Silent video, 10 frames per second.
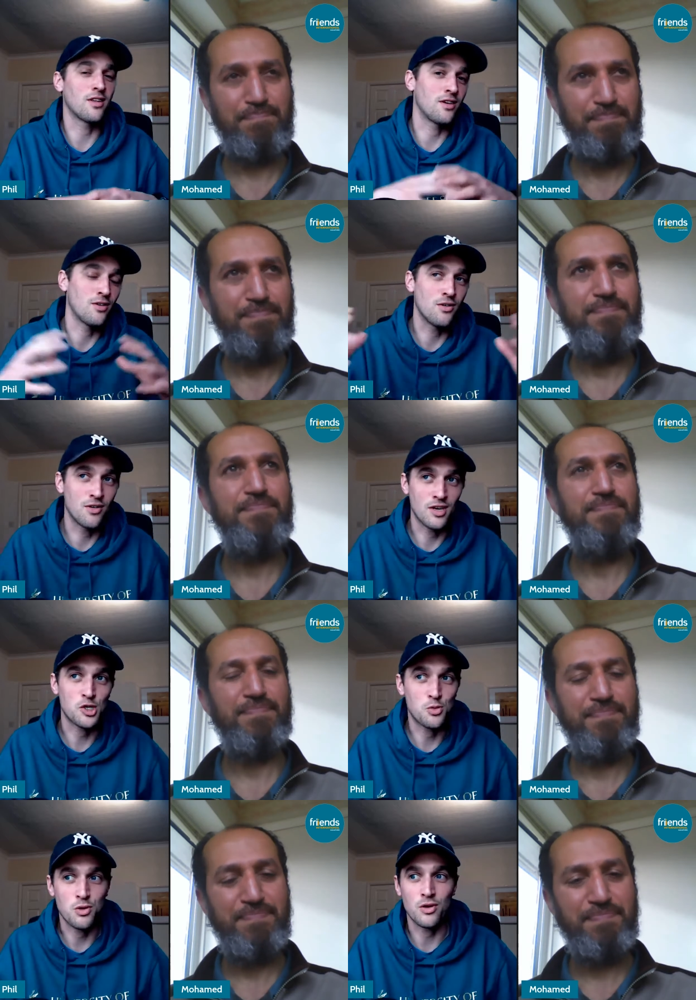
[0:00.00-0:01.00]
Speaker 1: that you
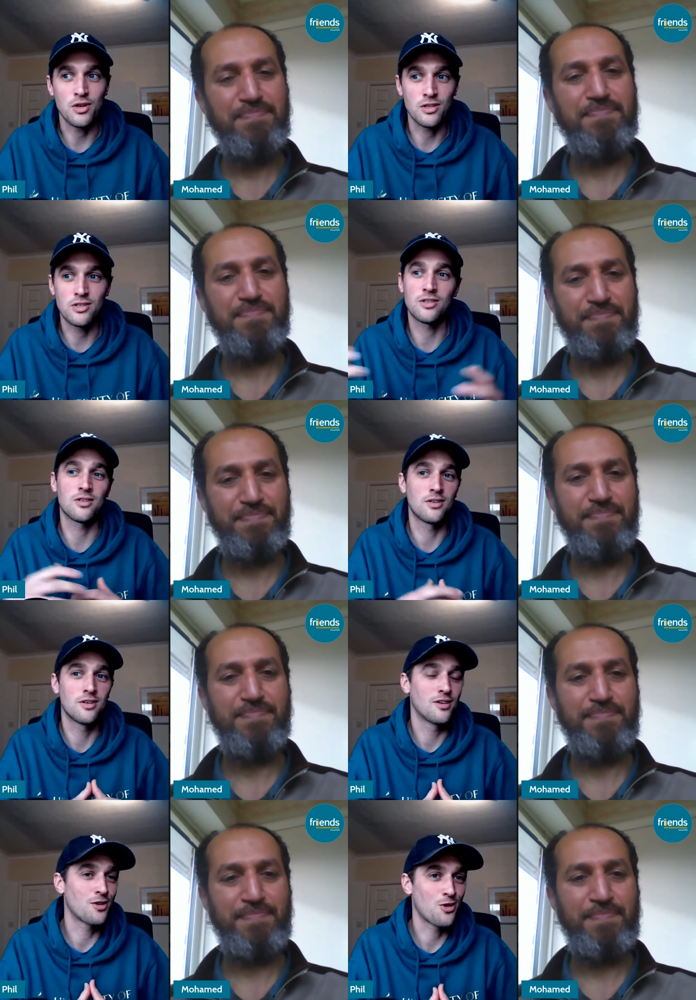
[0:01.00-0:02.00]
experience
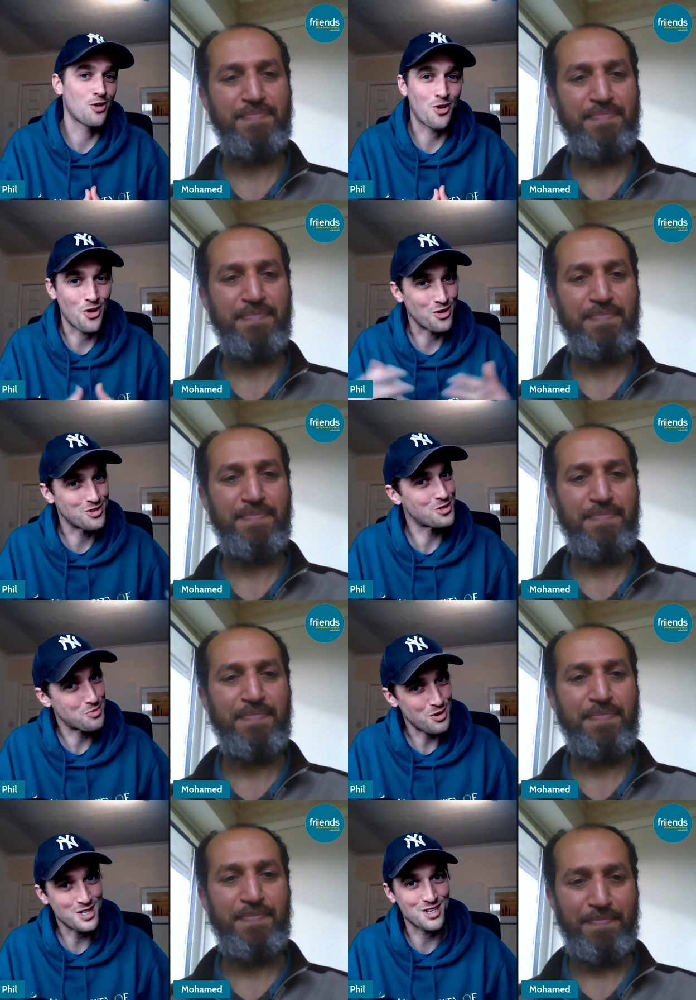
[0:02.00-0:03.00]
God's
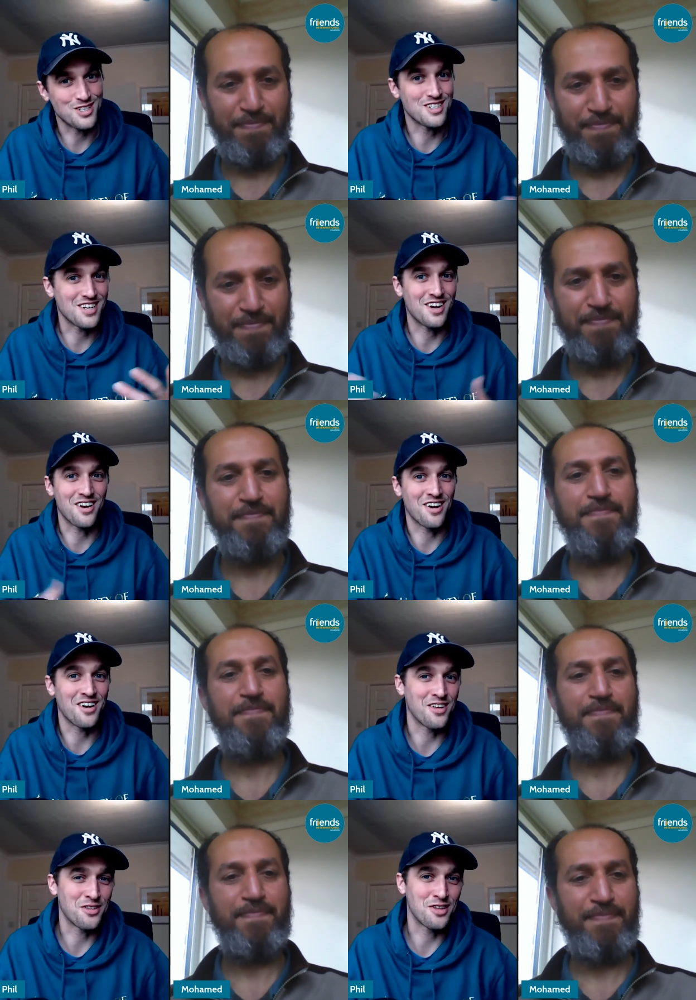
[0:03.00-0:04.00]
presence. Uh,
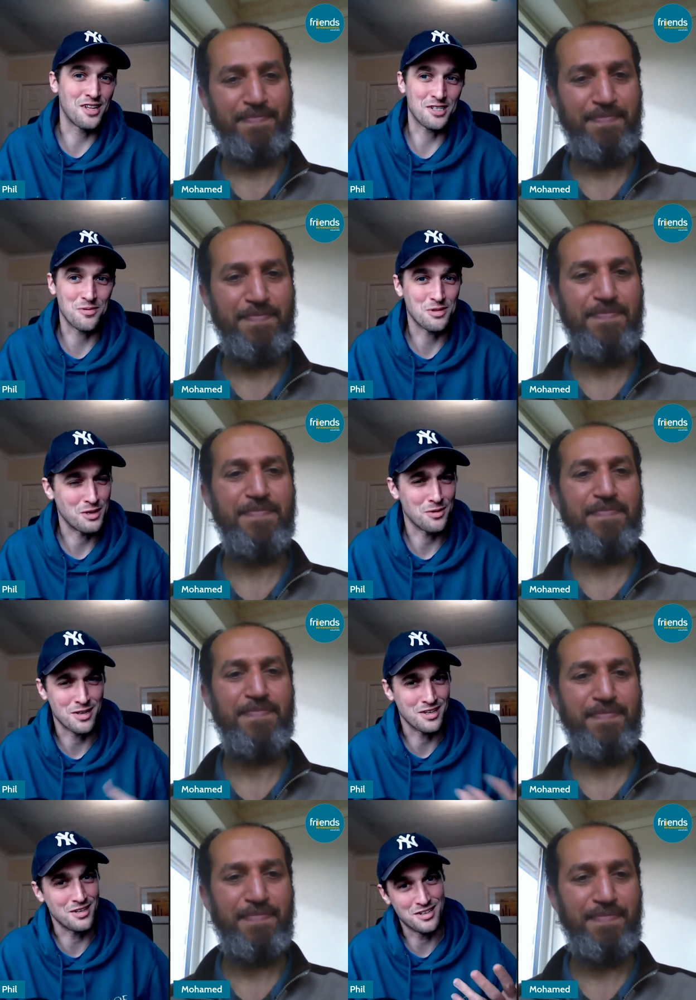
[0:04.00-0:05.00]
I, I, think that's something we
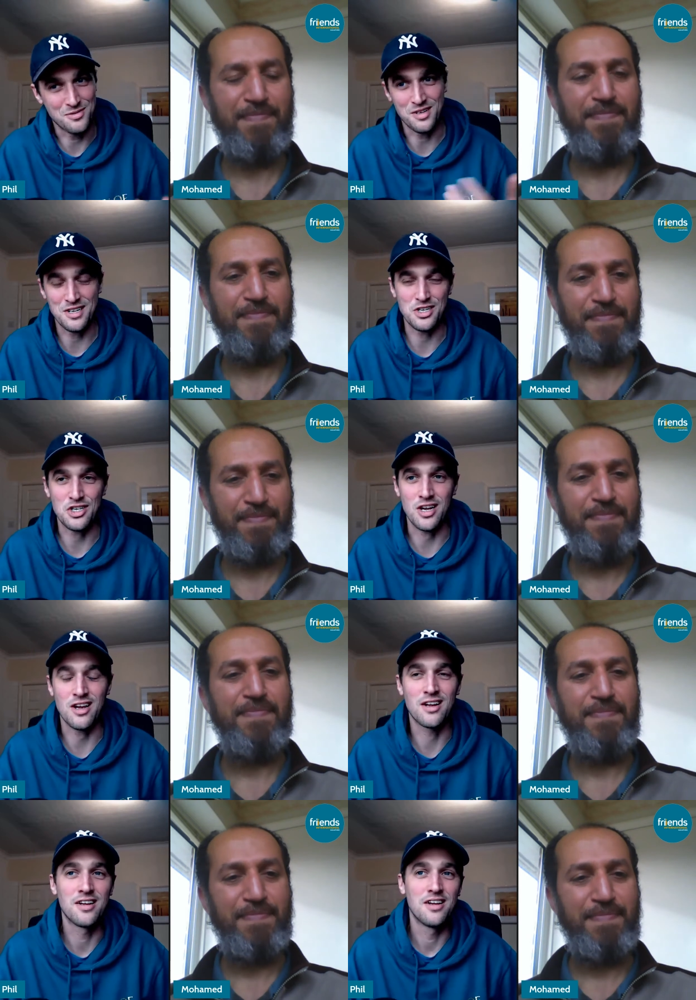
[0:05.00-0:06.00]
can we can share,